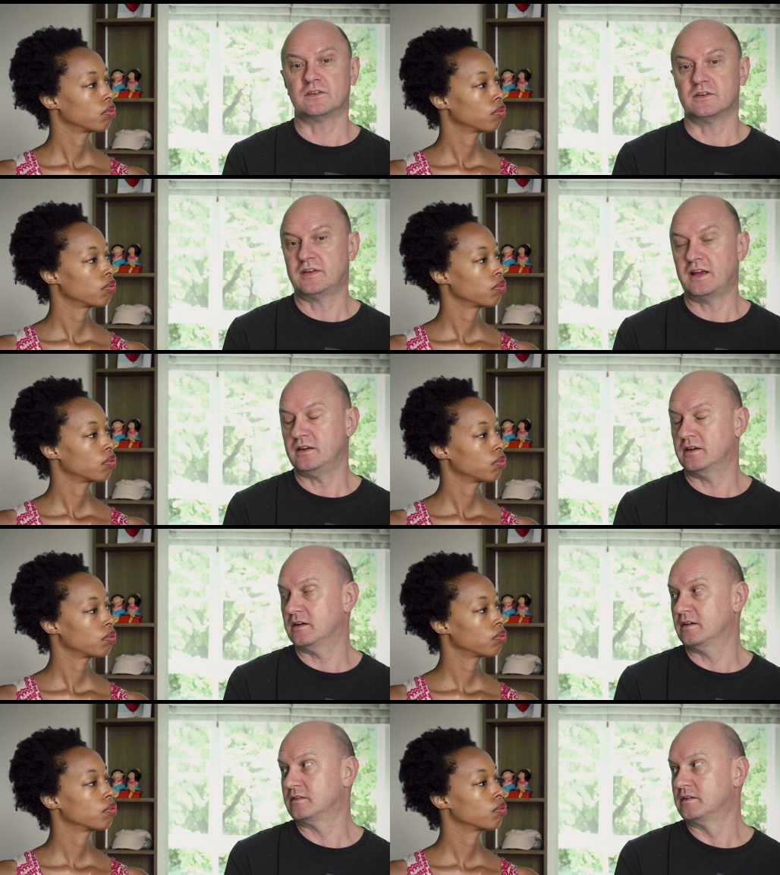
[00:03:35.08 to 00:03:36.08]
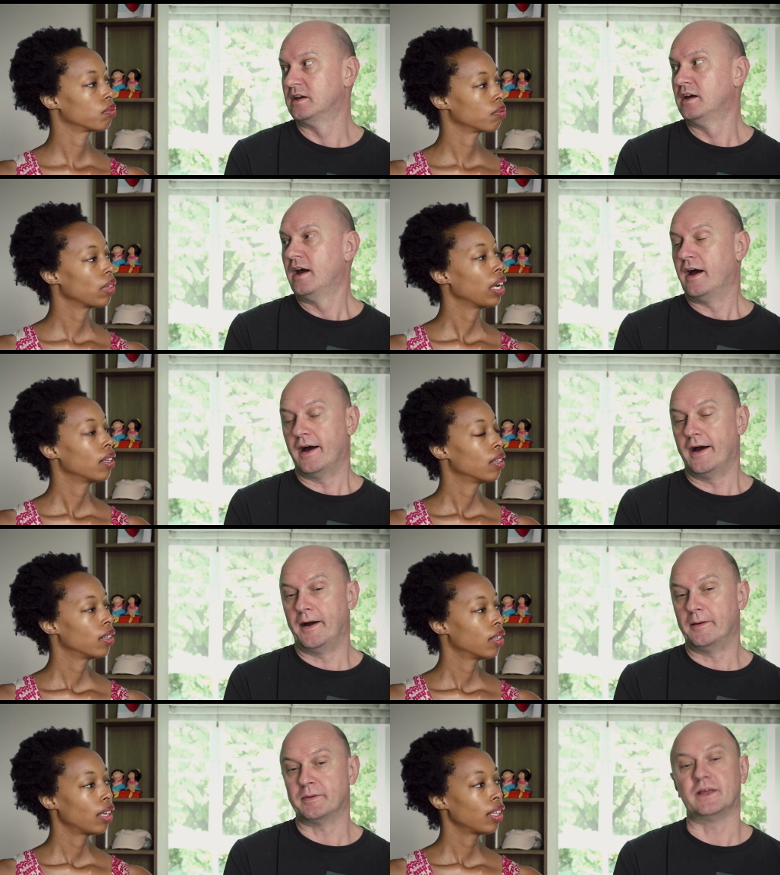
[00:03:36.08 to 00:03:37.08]
Speaker 1: sort of ten years,
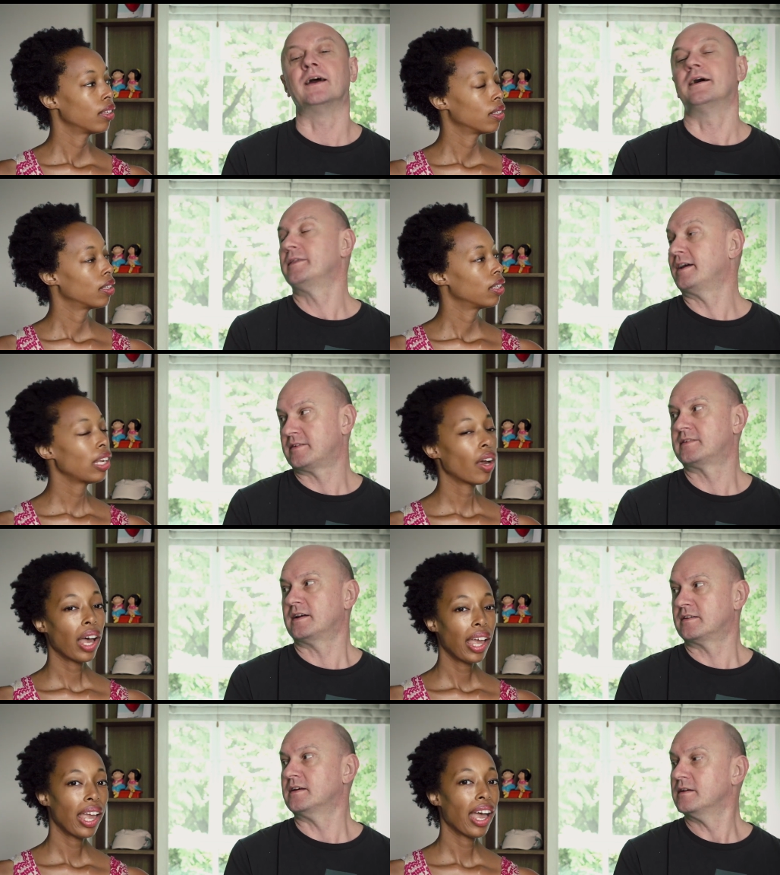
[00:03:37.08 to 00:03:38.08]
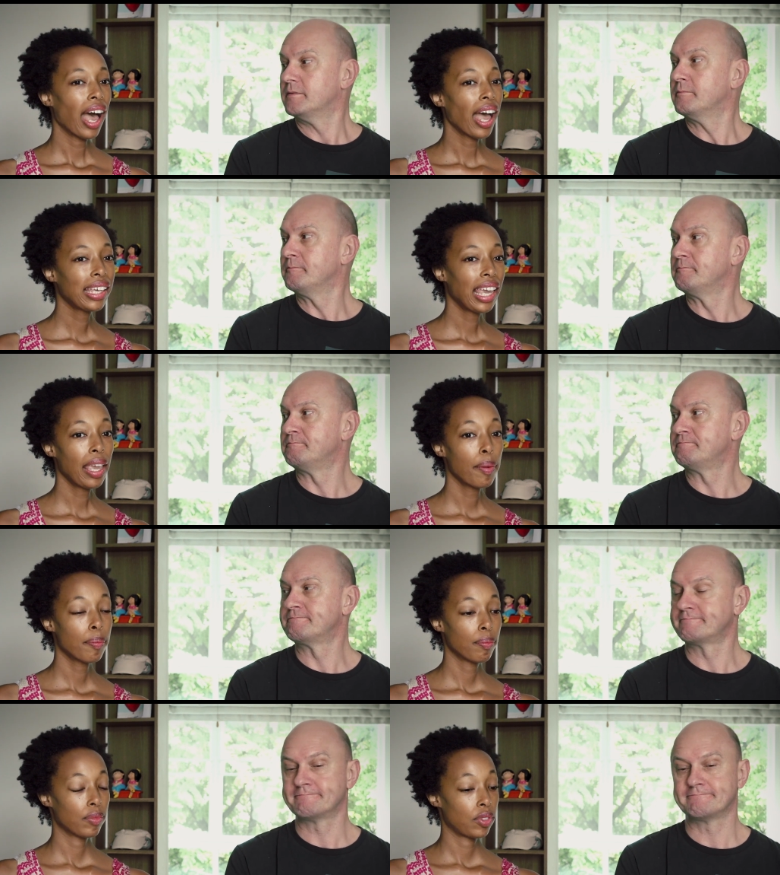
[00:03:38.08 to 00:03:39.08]
uh, but yeah, that's now, that's it. I
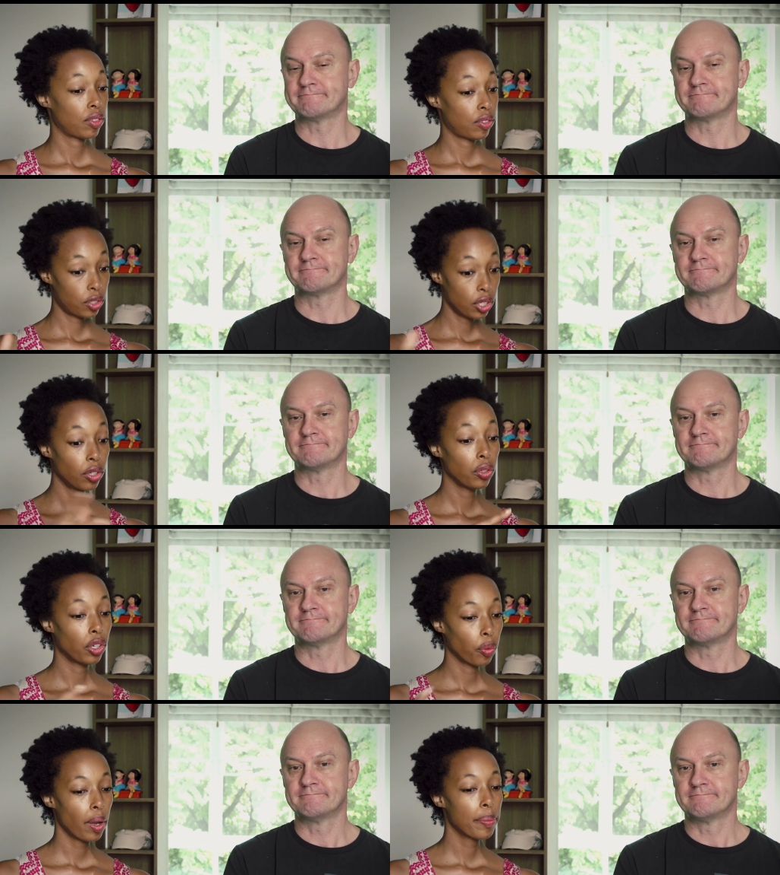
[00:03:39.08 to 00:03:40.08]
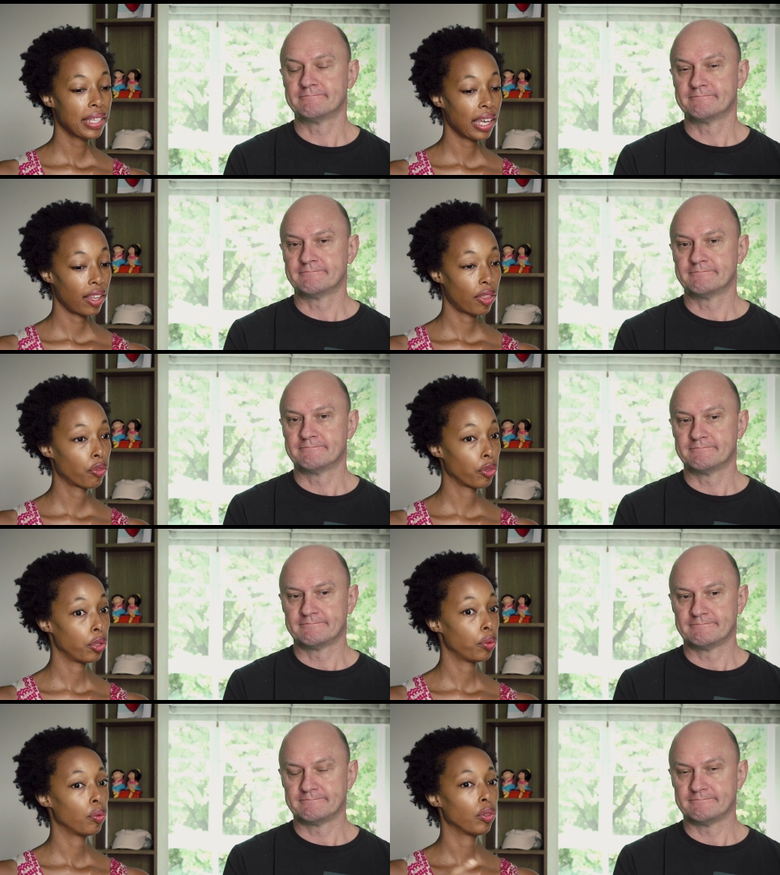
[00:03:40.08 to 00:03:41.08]
came to your website
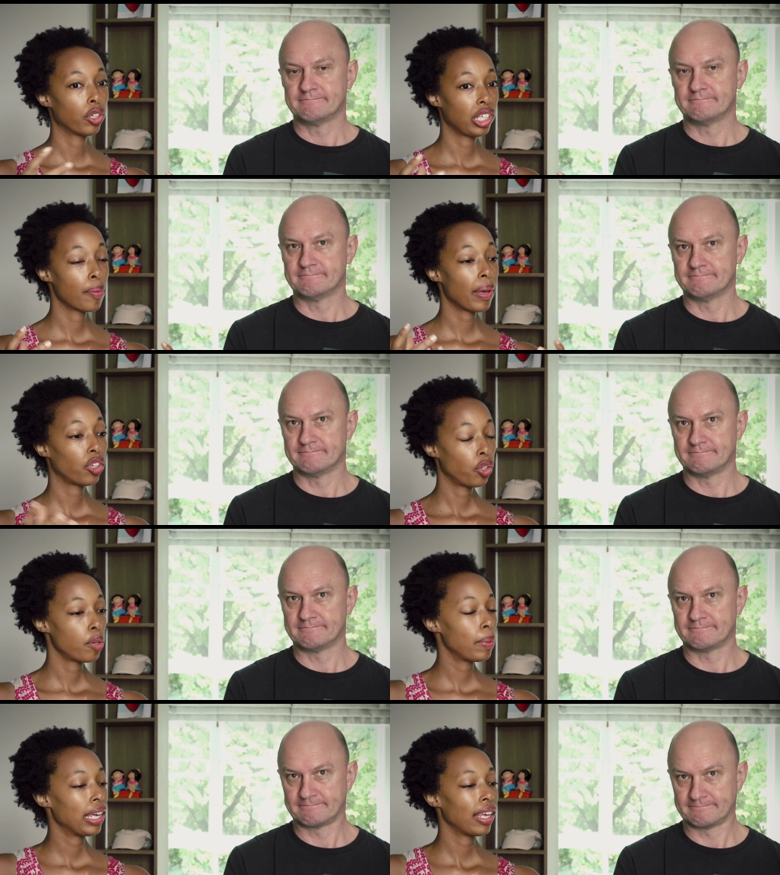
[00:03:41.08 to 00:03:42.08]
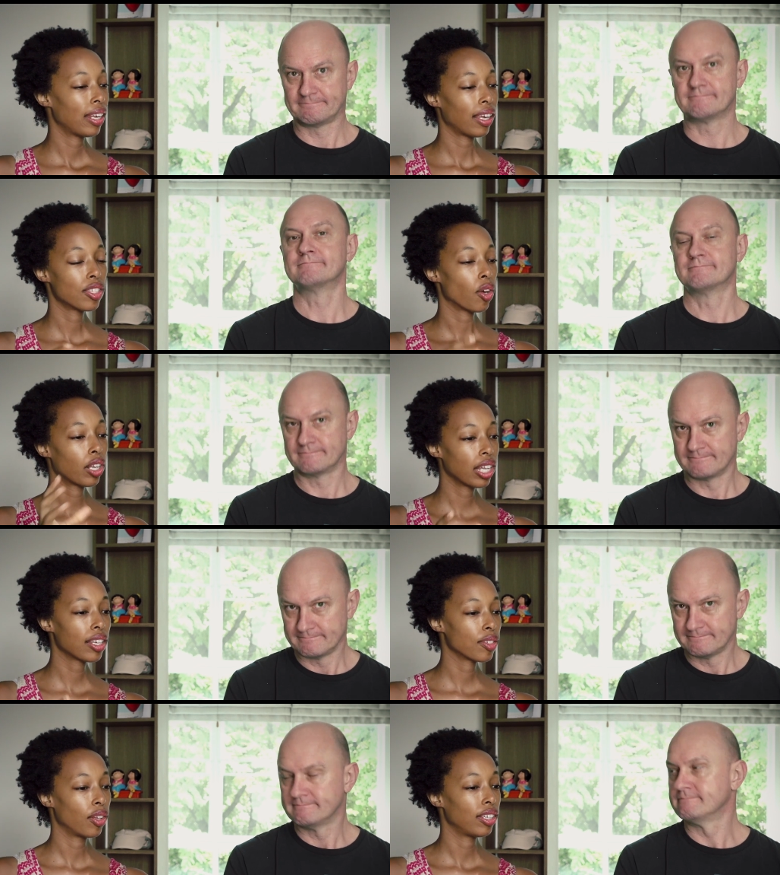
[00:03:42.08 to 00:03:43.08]
through learning about Udemy, and I saw
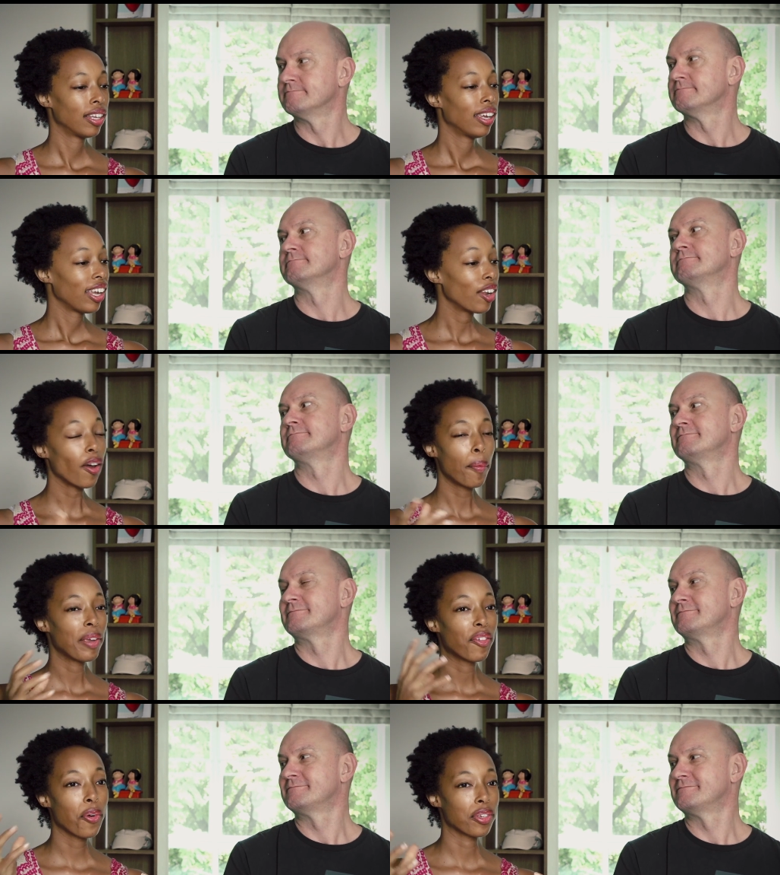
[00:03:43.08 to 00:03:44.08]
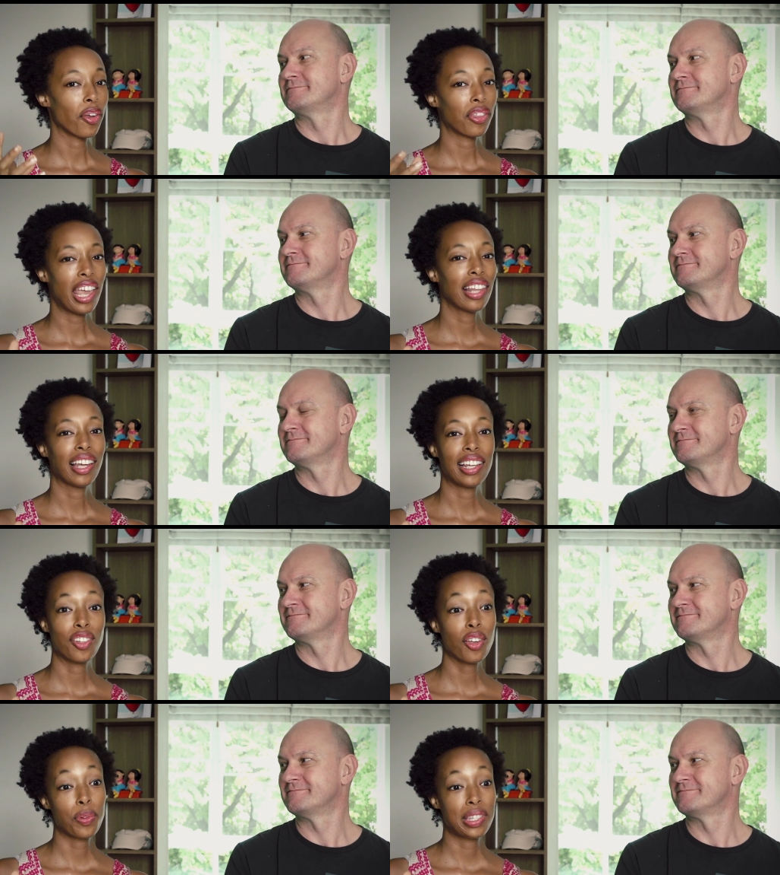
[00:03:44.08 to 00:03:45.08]
clicks on. I mean, of course, all the
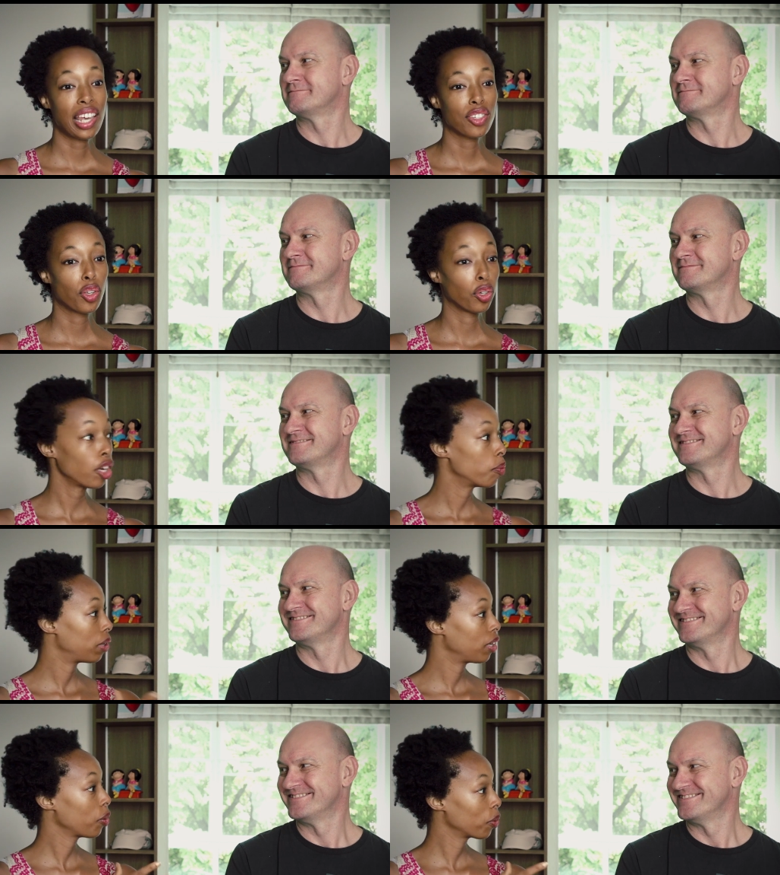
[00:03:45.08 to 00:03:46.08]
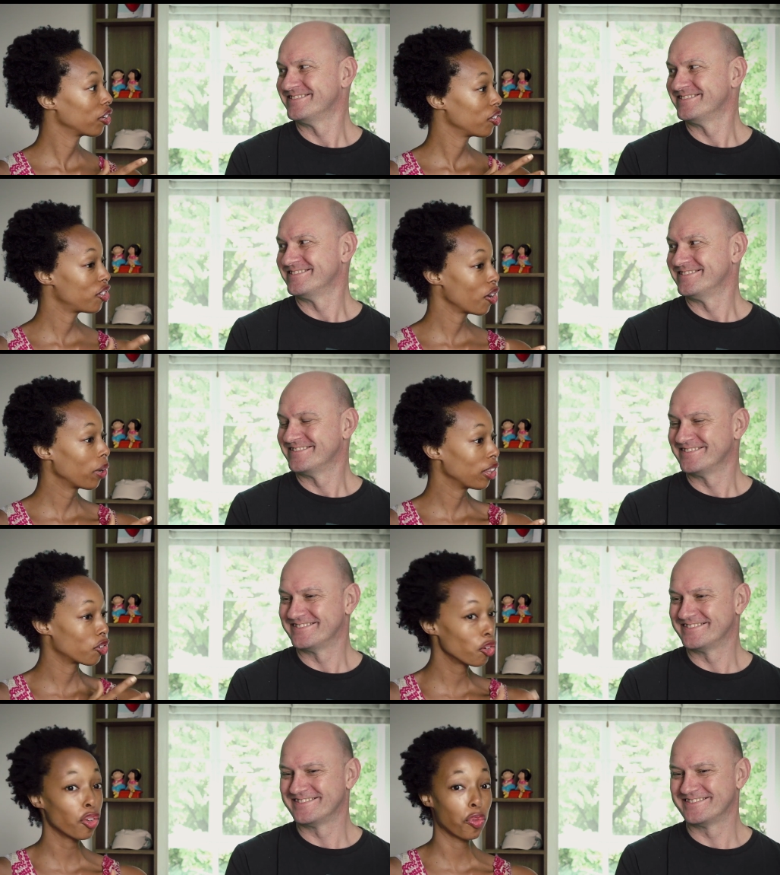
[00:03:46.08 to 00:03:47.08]
headlines. Also, it sounds so good, but you were showing
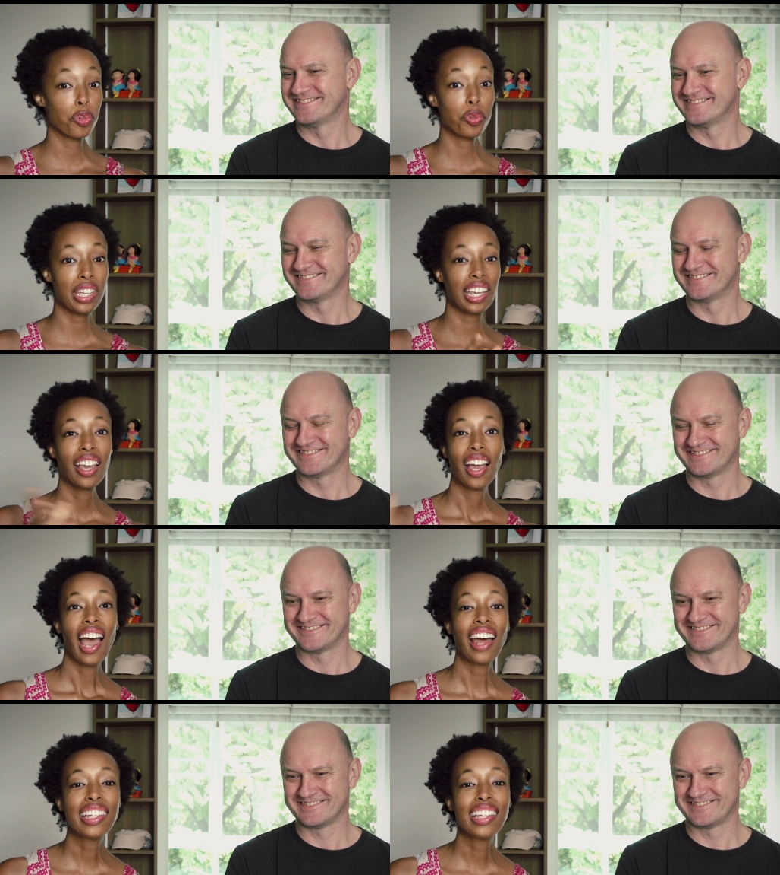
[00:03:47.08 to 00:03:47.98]
the truth, which was like, I